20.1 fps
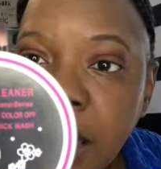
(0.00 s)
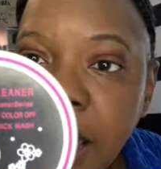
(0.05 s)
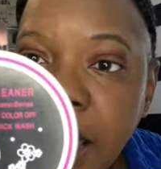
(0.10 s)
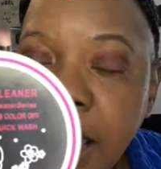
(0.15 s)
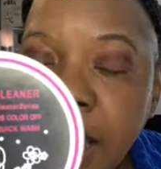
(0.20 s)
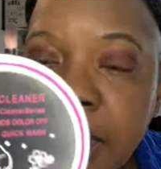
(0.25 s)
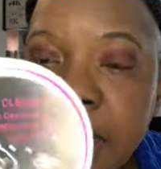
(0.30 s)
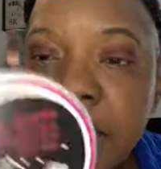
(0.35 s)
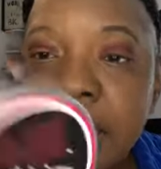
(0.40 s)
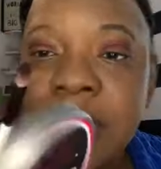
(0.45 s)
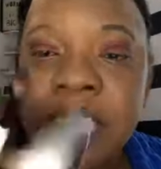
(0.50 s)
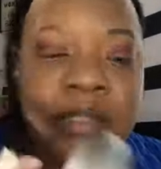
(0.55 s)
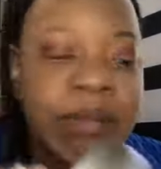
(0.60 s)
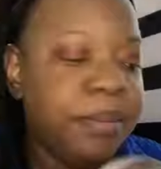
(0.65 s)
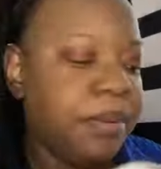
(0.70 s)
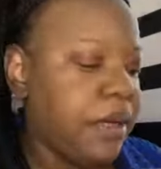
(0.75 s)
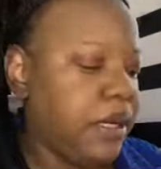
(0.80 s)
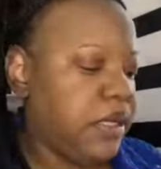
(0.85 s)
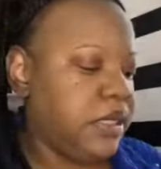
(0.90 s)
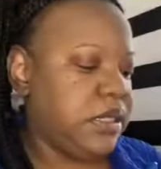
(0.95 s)

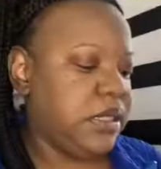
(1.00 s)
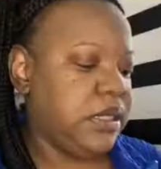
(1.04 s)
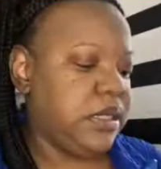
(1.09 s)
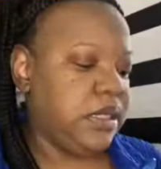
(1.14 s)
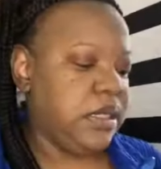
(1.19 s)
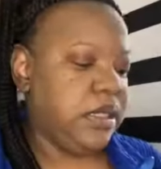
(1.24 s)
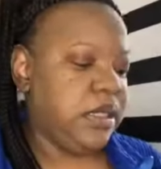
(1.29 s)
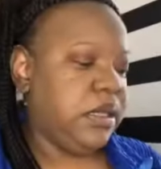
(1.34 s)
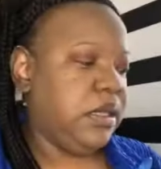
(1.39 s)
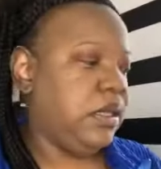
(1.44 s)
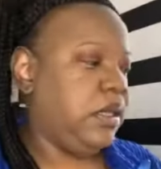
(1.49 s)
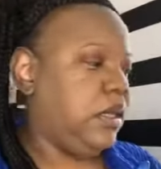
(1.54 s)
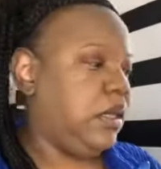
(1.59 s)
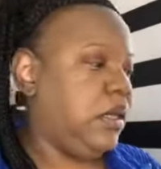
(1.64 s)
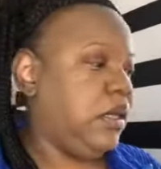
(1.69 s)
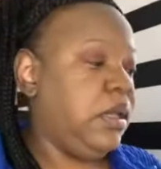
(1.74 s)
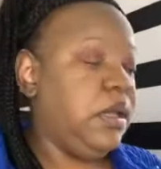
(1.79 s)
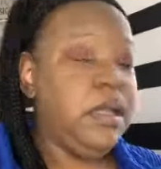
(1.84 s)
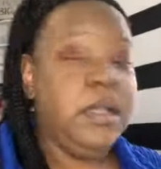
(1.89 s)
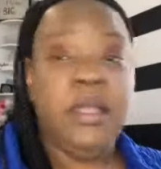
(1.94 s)
AliExpress.
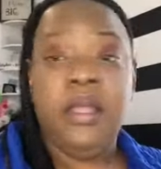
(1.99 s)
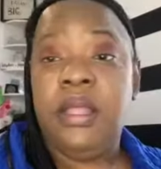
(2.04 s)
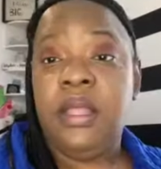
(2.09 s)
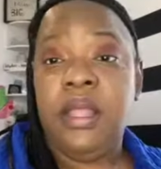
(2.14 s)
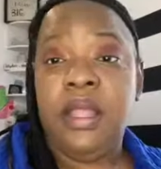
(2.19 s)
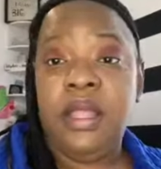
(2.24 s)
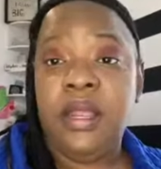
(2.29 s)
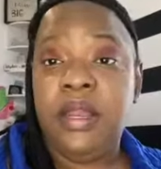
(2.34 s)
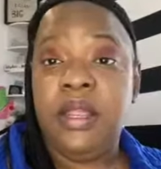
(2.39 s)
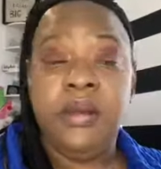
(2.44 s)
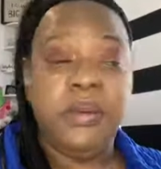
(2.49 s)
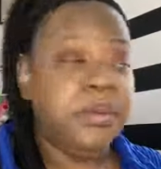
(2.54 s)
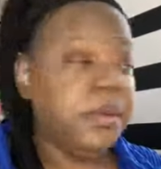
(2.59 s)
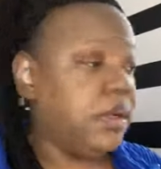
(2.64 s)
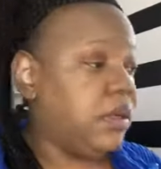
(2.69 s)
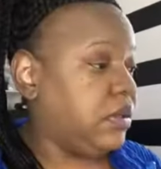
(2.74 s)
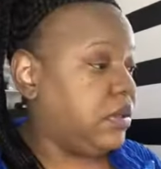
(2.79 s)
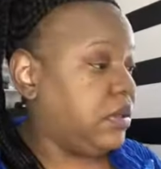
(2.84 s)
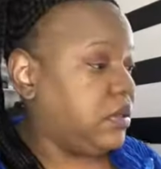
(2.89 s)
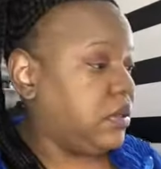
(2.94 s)
And it
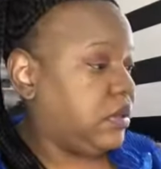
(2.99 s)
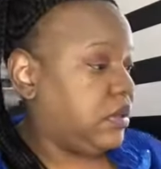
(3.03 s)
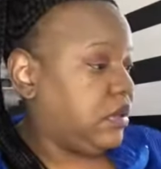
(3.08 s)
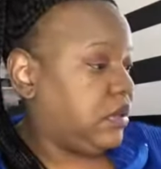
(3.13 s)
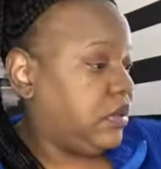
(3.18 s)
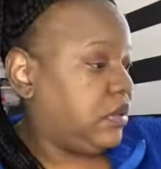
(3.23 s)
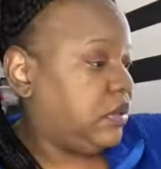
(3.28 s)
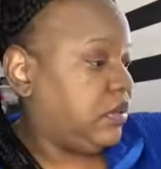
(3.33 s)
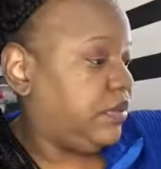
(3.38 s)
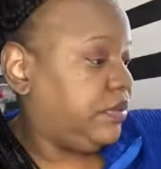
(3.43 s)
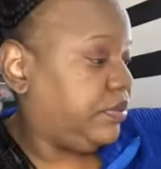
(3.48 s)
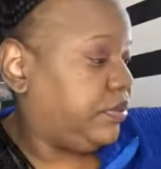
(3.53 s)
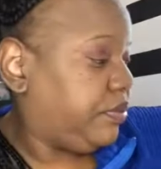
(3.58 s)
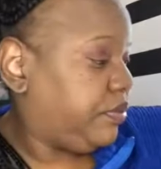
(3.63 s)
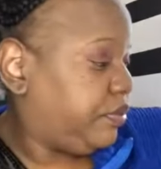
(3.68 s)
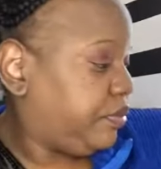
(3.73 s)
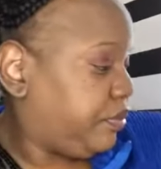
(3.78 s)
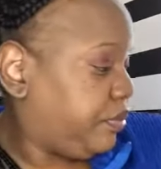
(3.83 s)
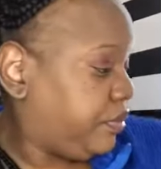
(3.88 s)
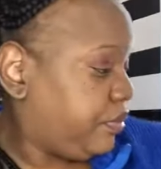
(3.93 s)
works.
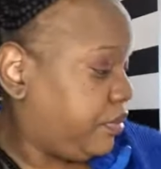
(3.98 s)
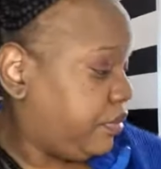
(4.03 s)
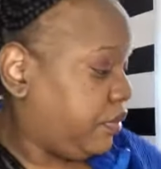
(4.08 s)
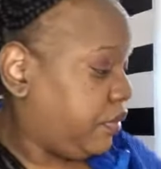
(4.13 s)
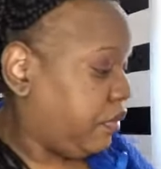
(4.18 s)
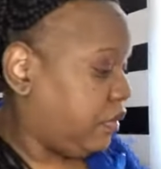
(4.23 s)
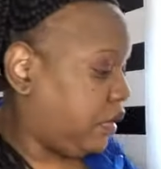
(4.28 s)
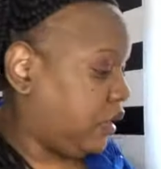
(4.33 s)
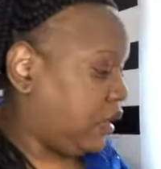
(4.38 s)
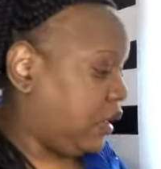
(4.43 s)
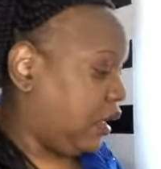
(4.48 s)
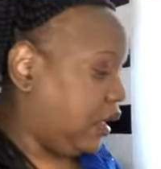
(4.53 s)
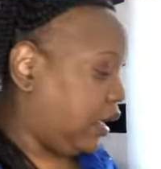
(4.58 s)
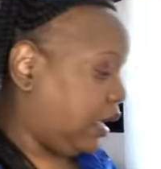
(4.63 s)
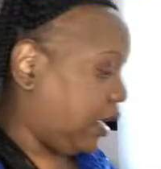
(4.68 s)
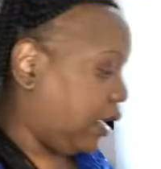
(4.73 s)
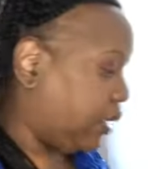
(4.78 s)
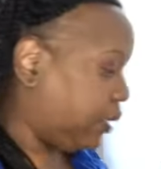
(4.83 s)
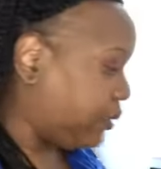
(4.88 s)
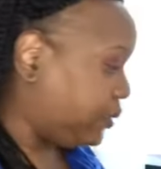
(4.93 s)

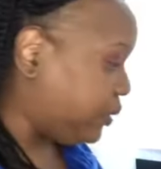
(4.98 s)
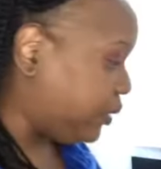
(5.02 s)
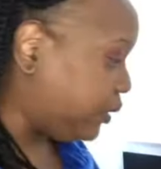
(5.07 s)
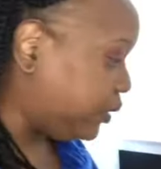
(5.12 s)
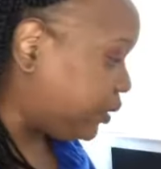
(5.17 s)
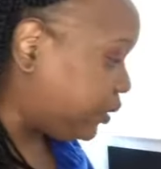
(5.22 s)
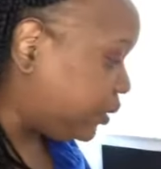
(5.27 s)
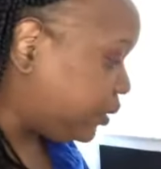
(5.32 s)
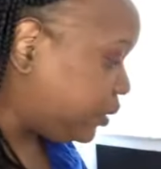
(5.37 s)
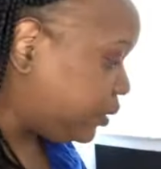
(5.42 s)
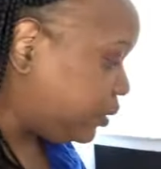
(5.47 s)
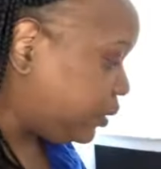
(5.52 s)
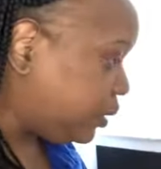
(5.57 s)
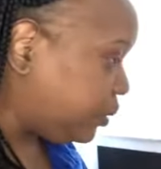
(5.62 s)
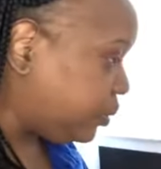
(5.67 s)
I don't know, it